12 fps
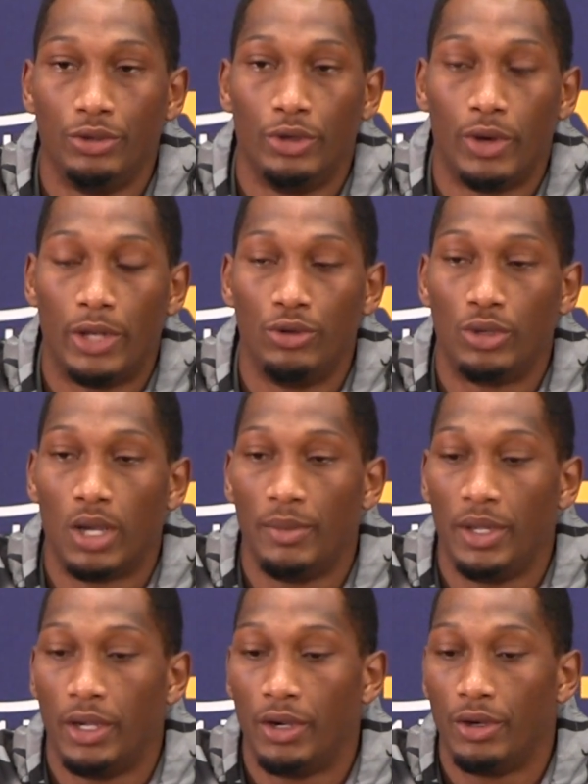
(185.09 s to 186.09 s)
You know, I knew
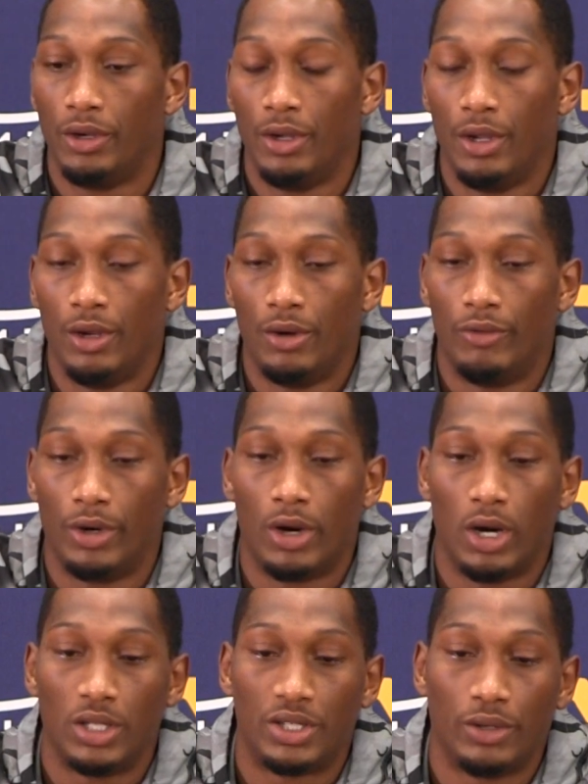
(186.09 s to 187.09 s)
coming here,
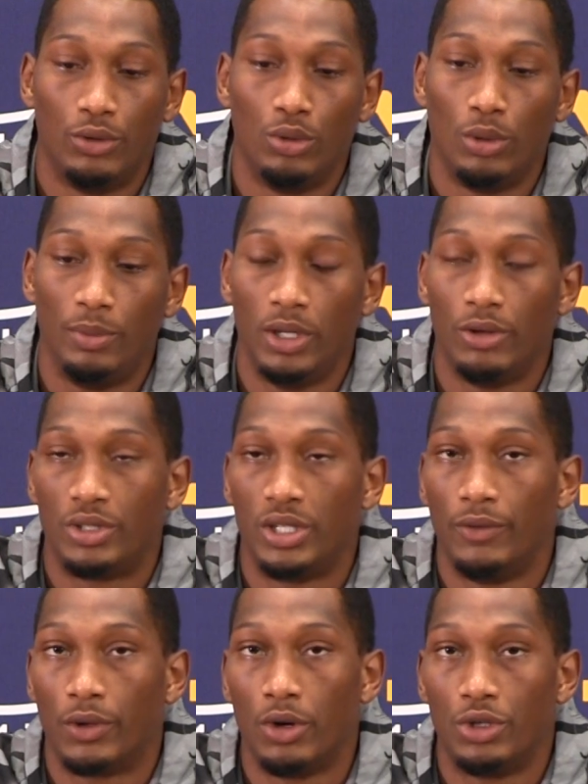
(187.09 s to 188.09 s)
regardless of who would be the
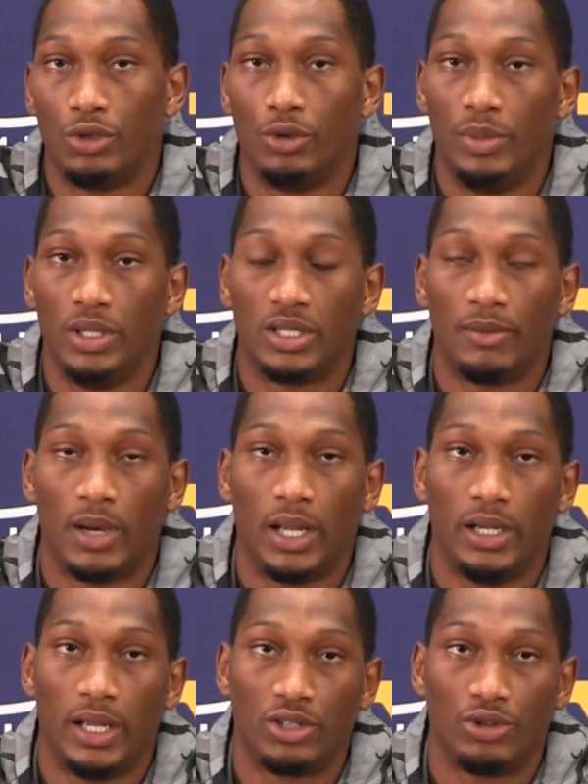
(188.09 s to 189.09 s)
receiver coach, it would be
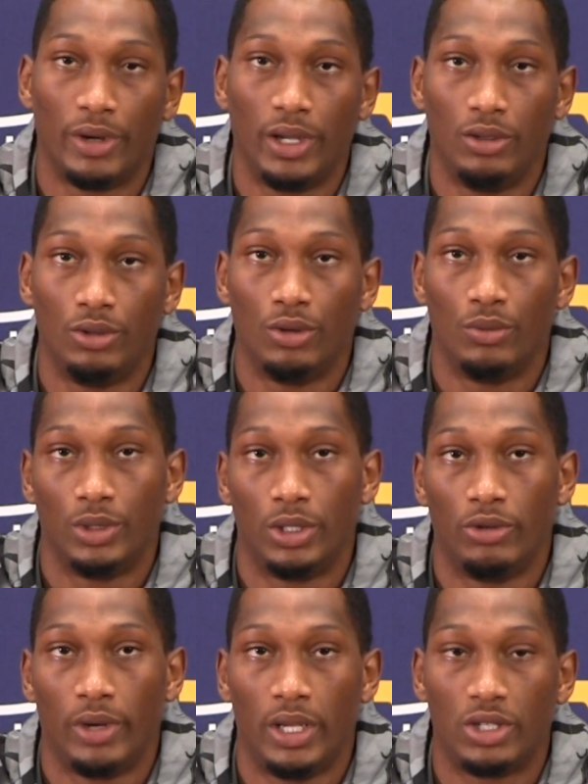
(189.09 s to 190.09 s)
somebody that's great, you know, with the
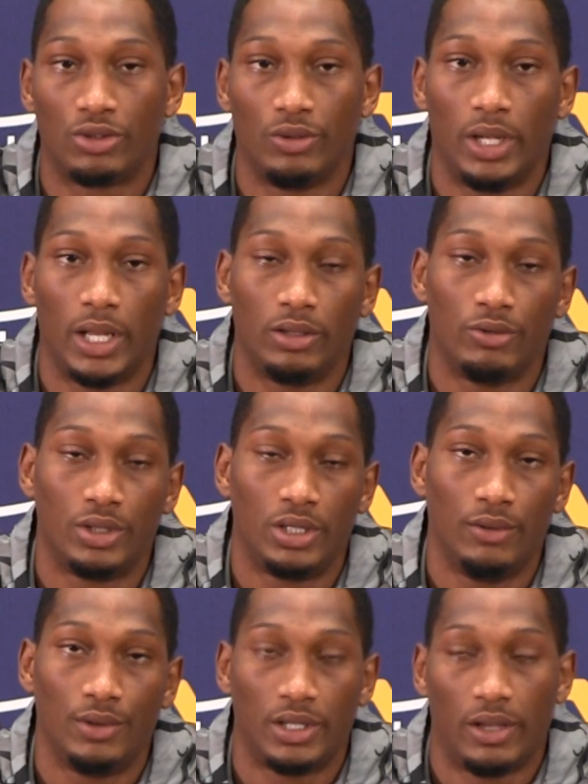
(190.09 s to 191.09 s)
great history that the
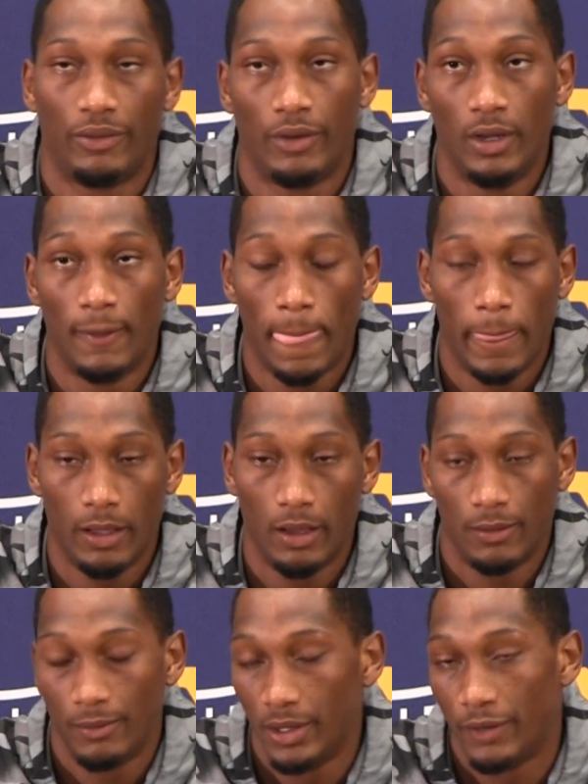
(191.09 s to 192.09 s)
receivers have
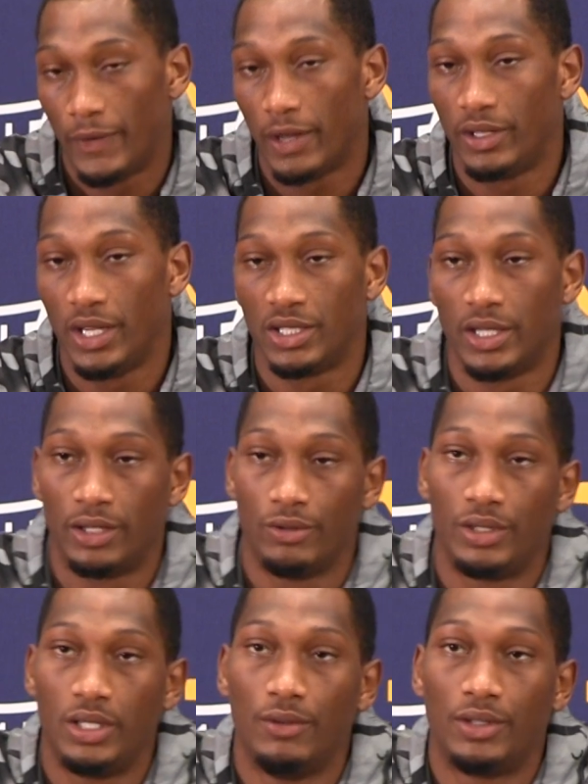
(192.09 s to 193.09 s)
and the foundation that the
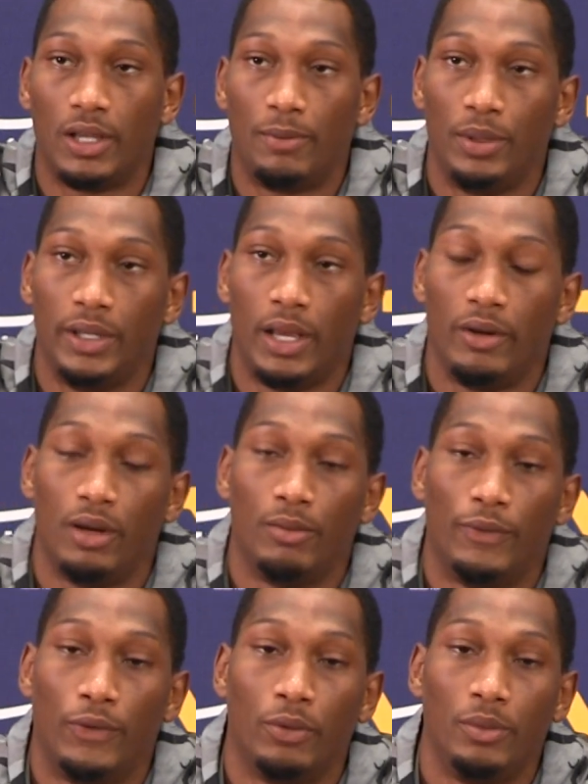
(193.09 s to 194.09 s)
receivers have put down here
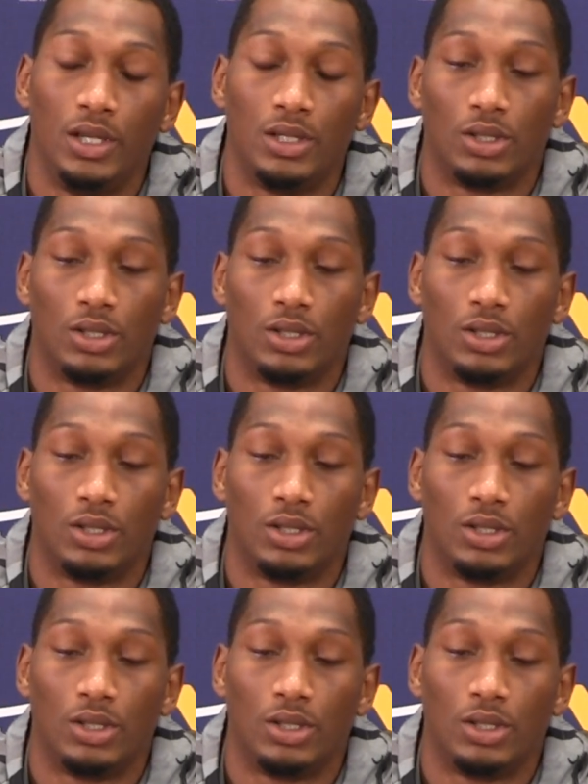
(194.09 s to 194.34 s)
before me.